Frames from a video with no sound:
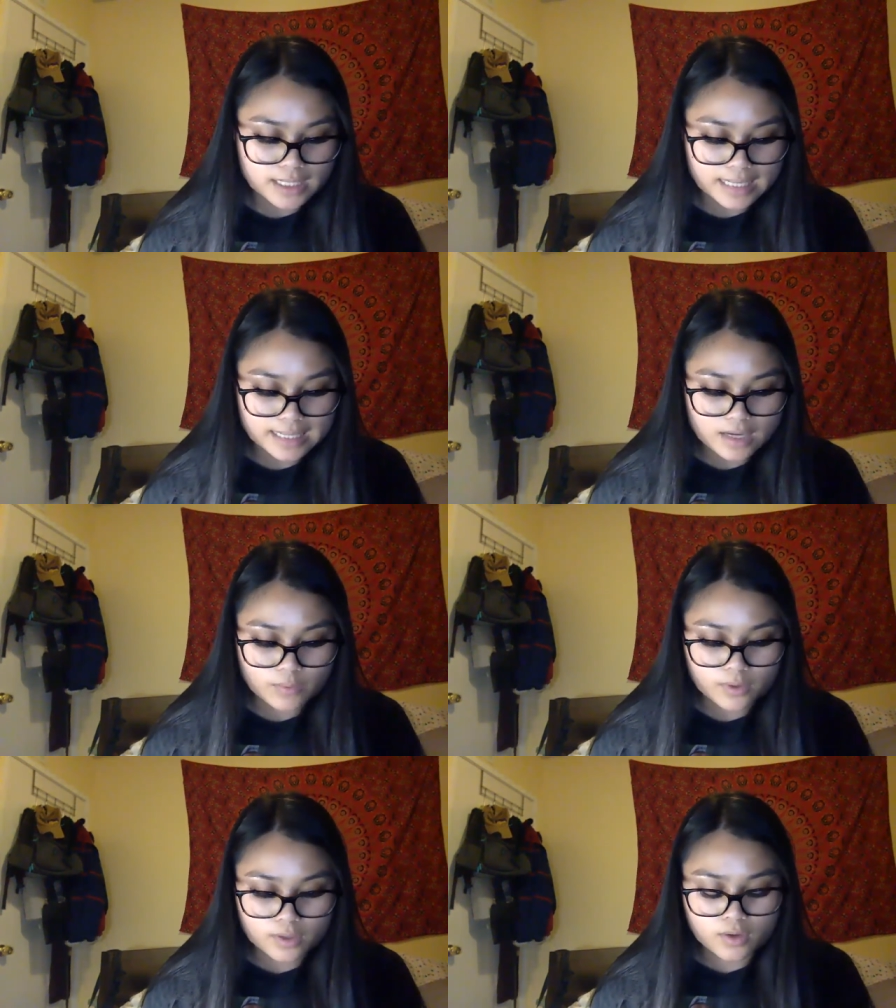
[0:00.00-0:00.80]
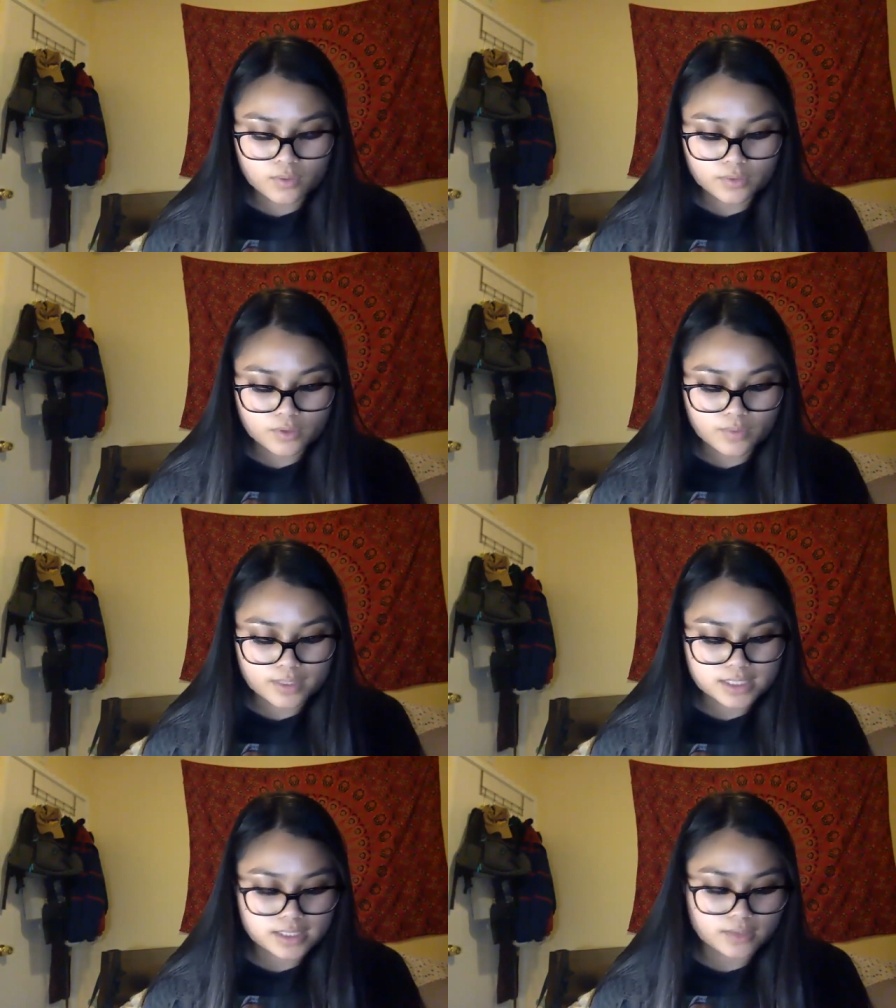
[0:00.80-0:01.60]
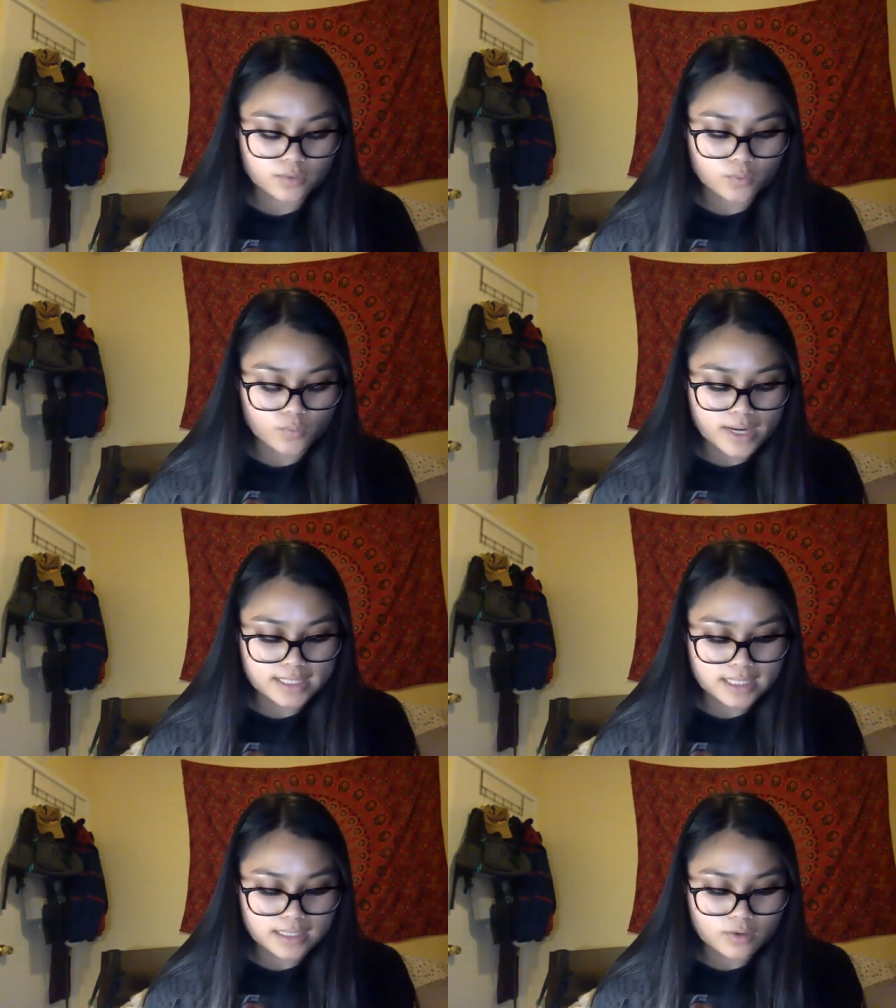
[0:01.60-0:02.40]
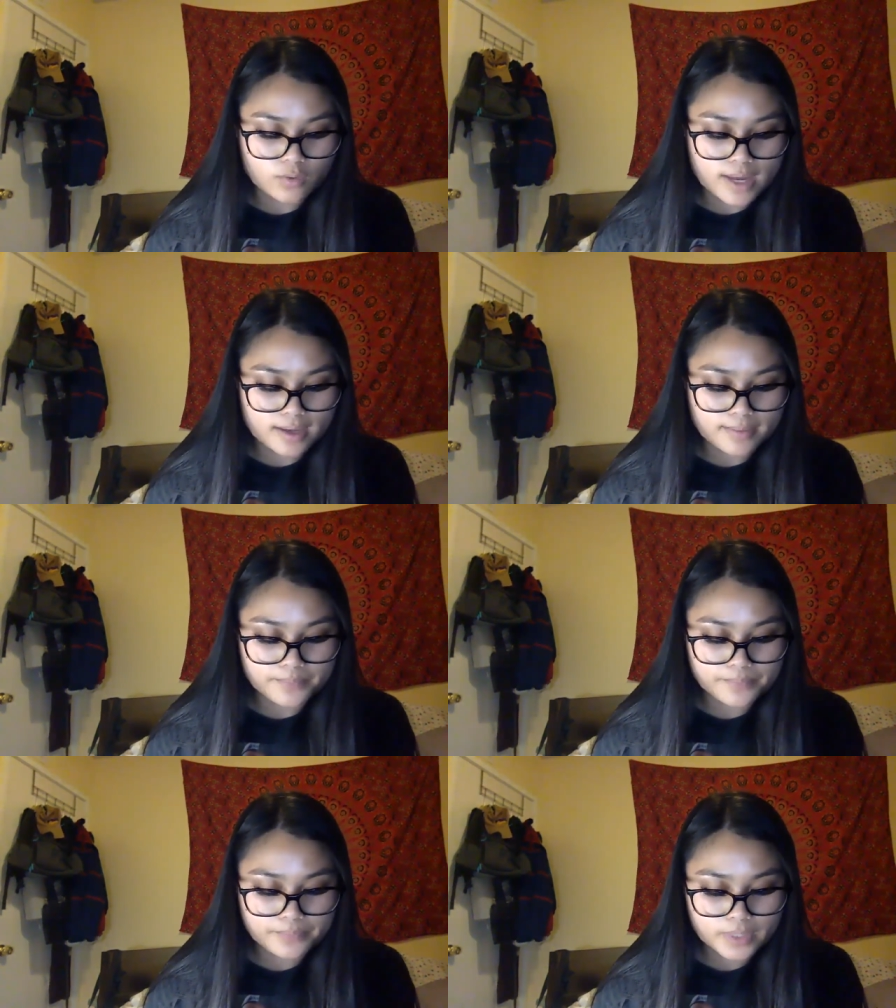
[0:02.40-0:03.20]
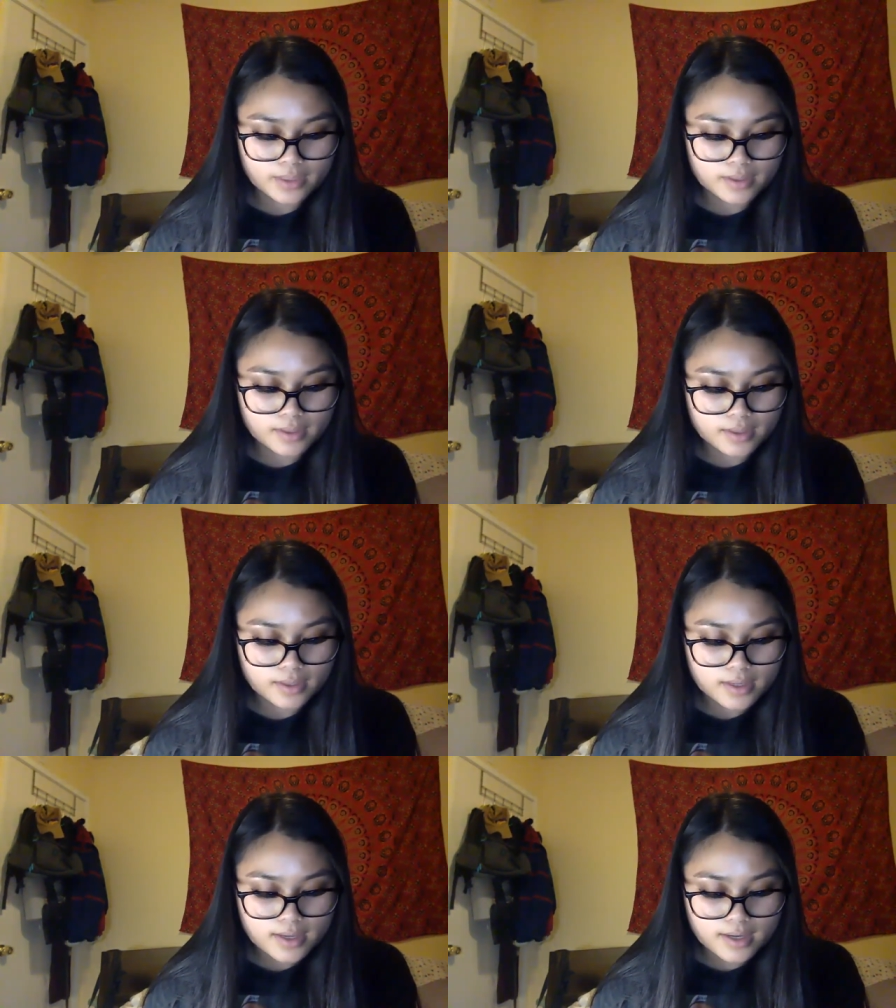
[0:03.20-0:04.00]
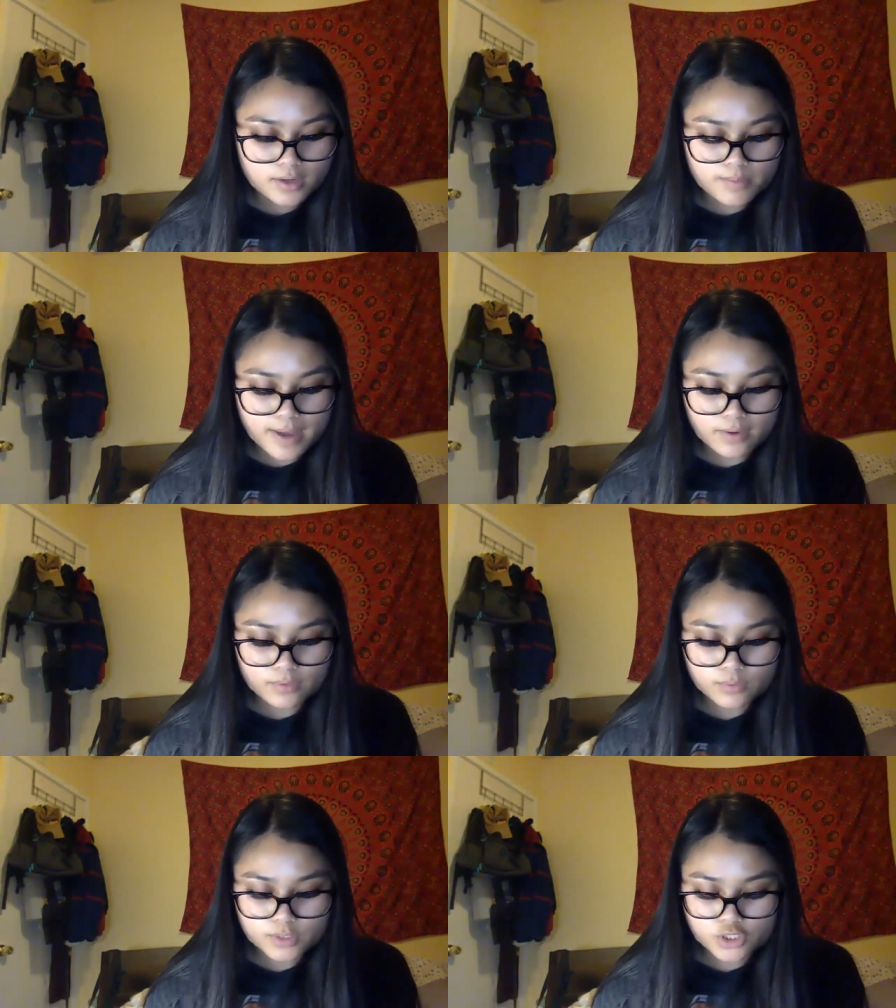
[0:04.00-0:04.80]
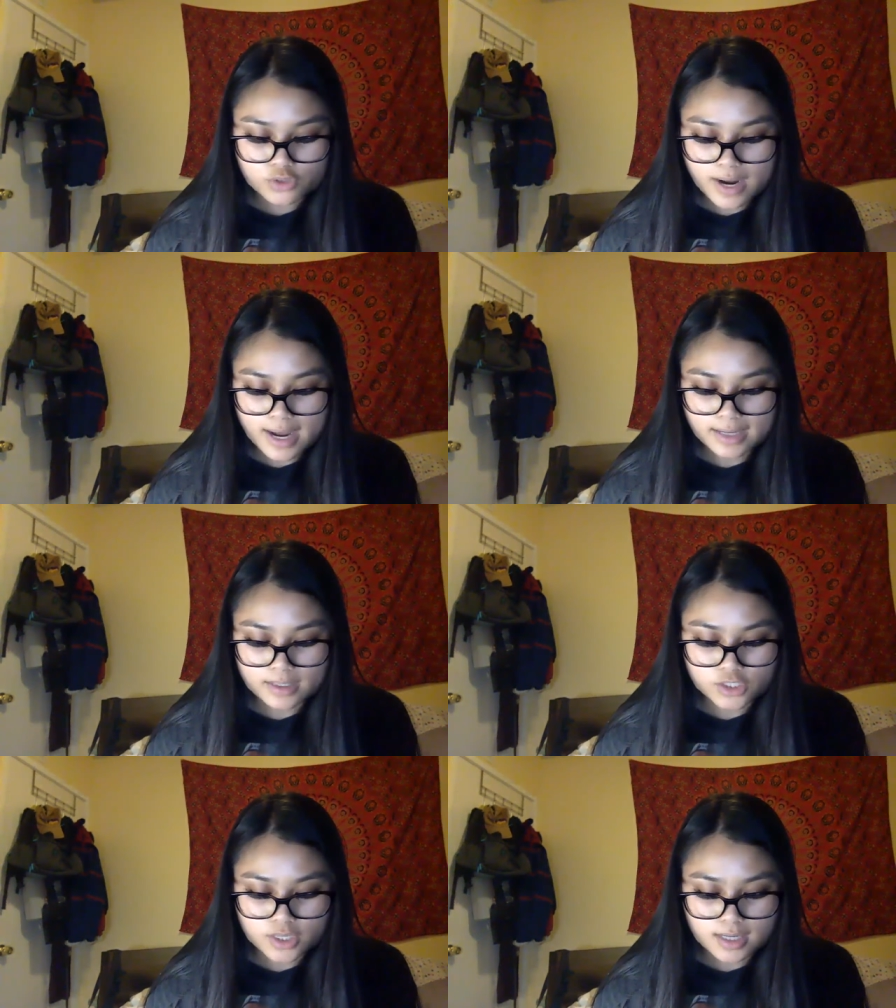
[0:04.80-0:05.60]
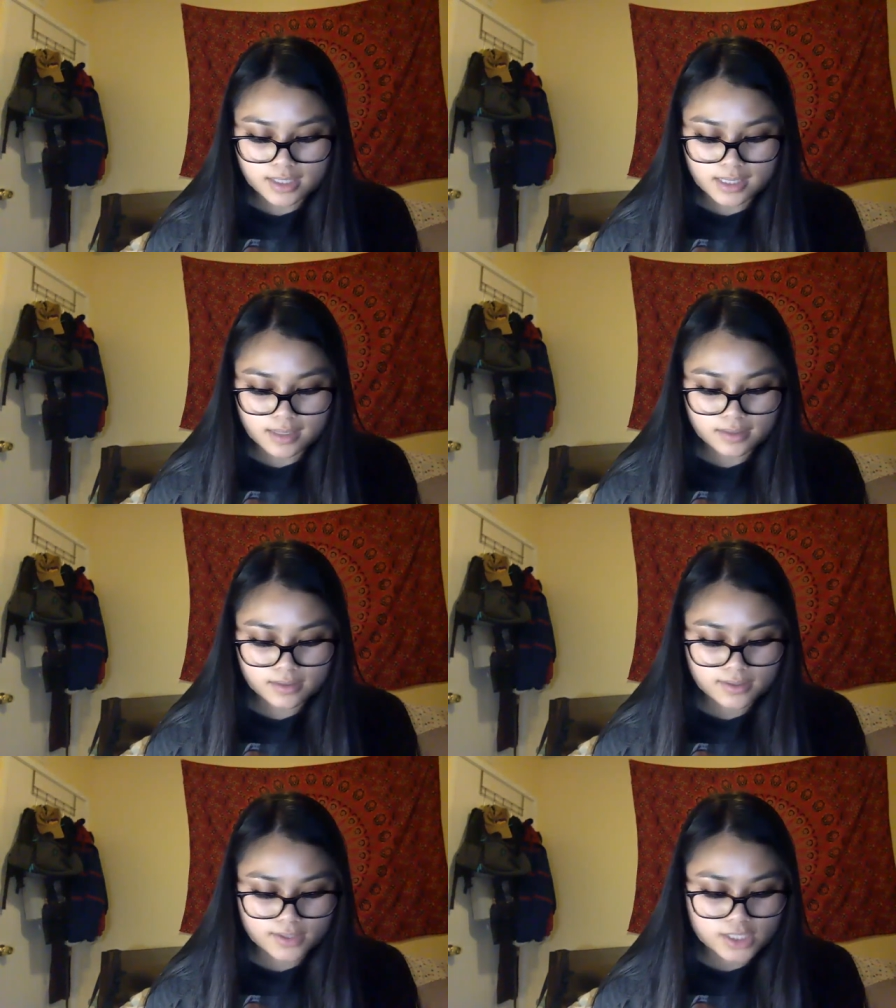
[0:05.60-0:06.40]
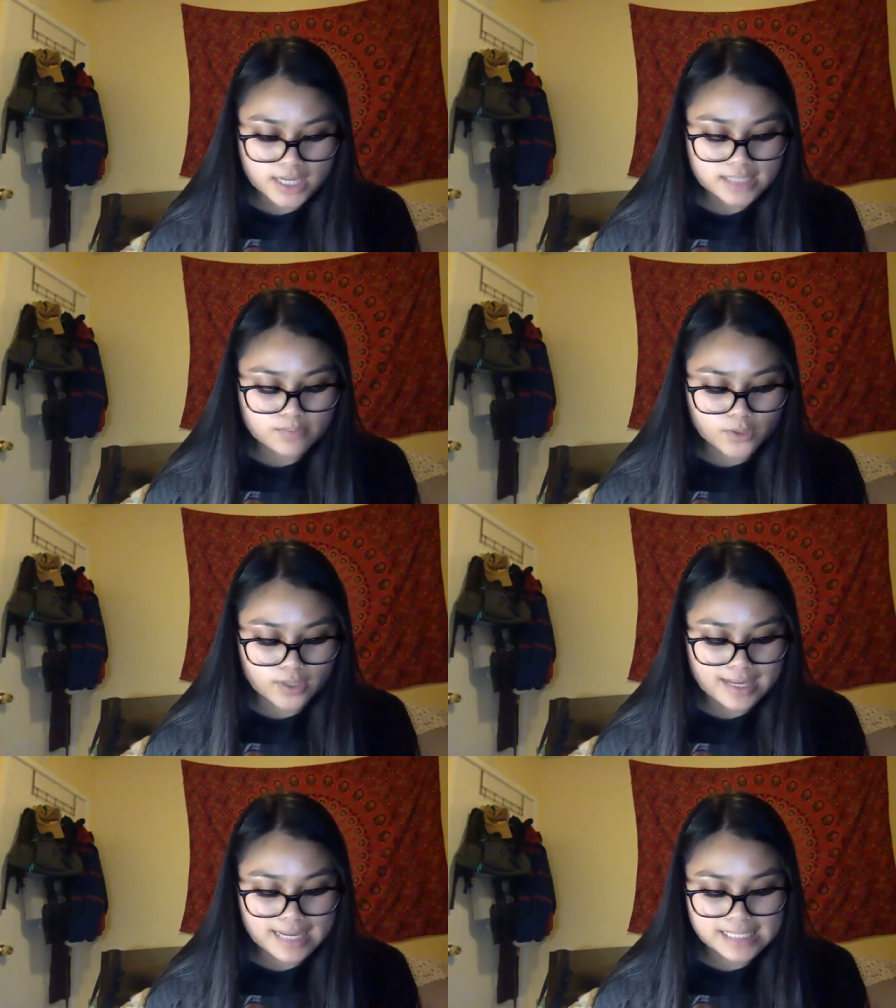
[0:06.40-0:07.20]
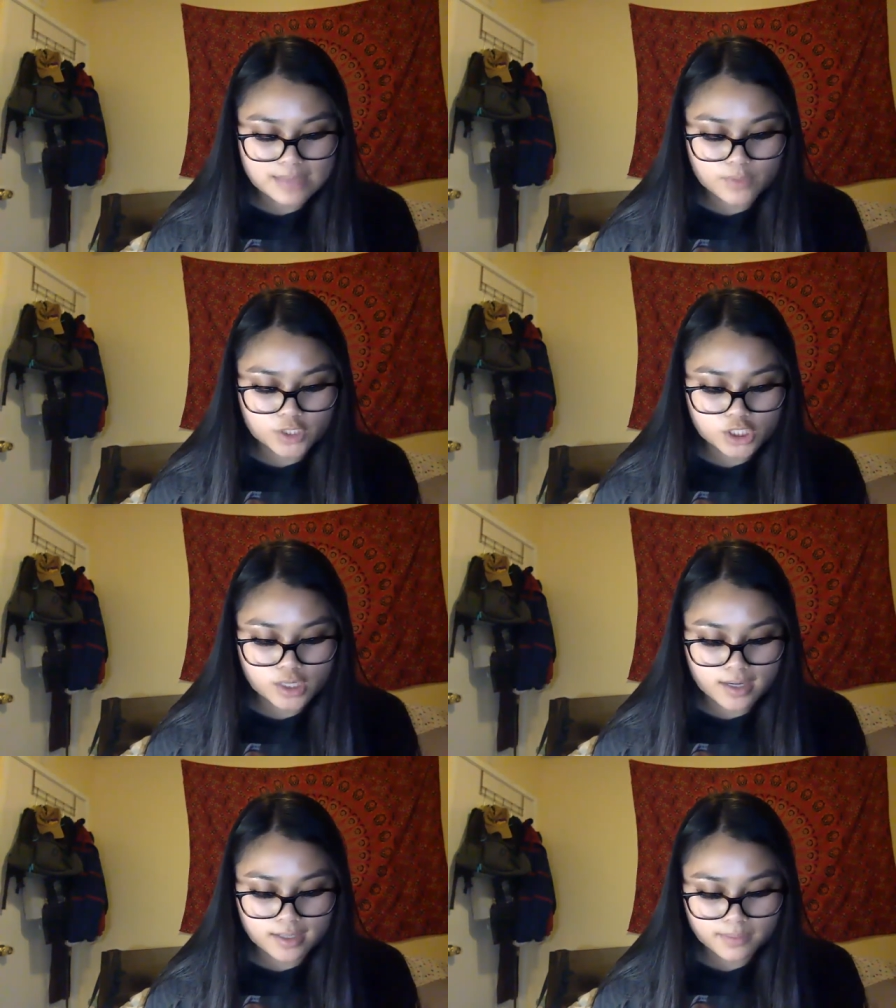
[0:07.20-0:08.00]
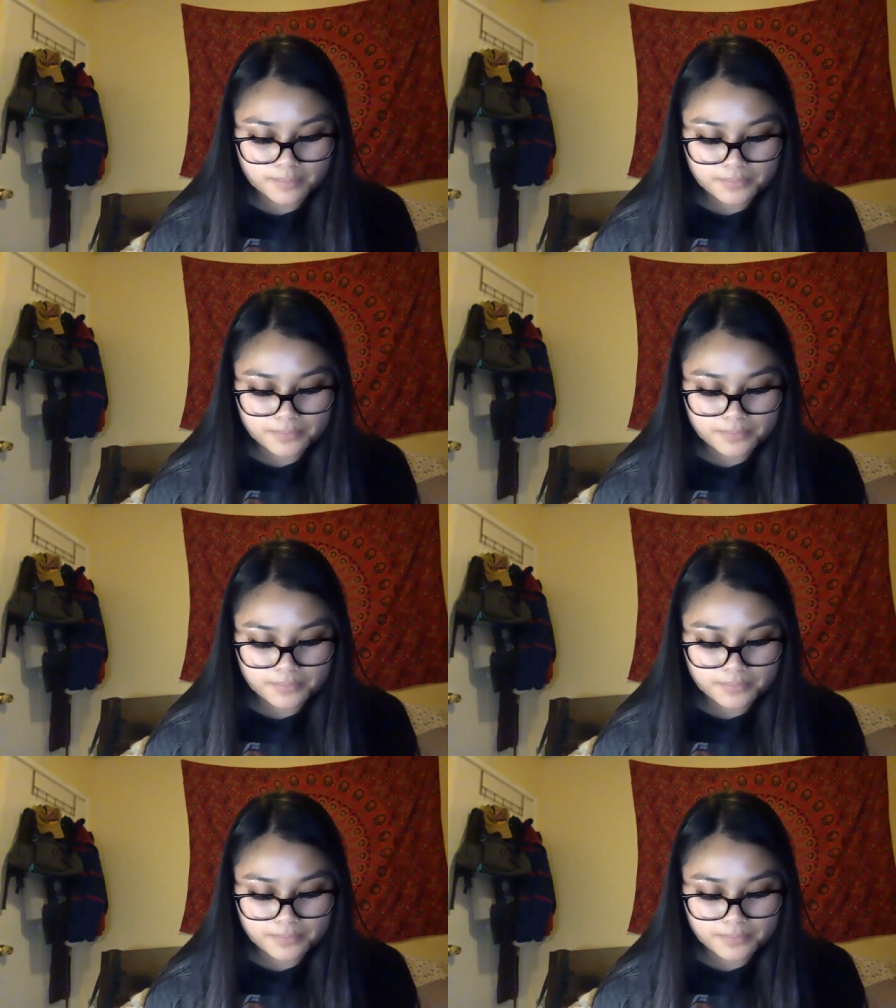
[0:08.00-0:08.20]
like they were the only ones still winding their way up. And her mouth was dry and chalky, her chest burning as they pushed on.